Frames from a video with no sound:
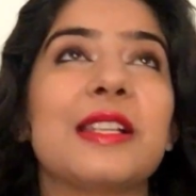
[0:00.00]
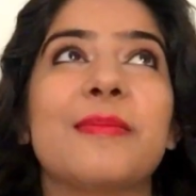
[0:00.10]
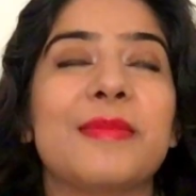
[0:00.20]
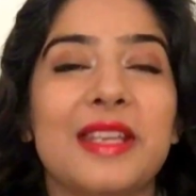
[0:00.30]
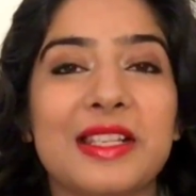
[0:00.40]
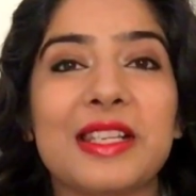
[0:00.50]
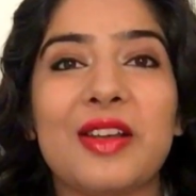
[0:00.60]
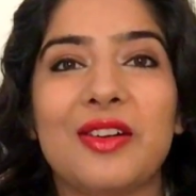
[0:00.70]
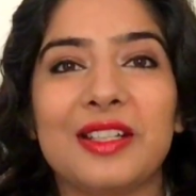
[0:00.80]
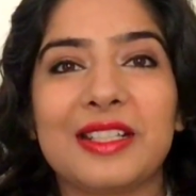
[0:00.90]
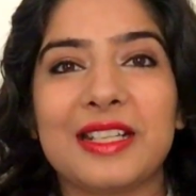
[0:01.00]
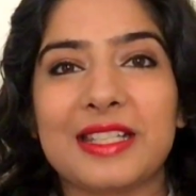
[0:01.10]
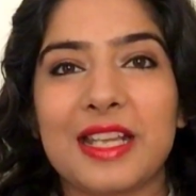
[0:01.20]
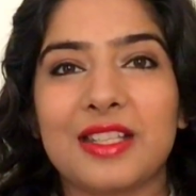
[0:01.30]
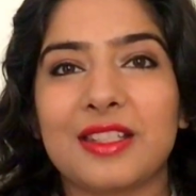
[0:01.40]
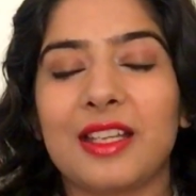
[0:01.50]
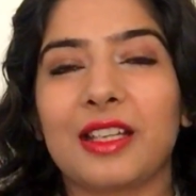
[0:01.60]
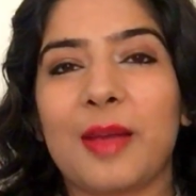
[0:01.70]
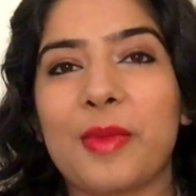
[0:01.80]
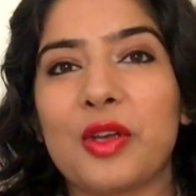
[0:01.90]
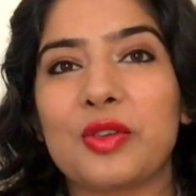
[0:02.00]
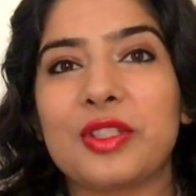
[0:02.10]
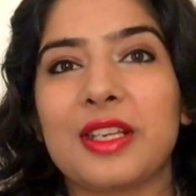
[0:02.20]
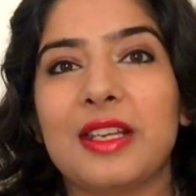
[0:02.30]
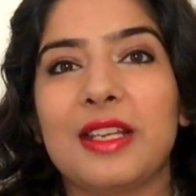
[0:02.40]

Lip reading: amazing holiday sets that come out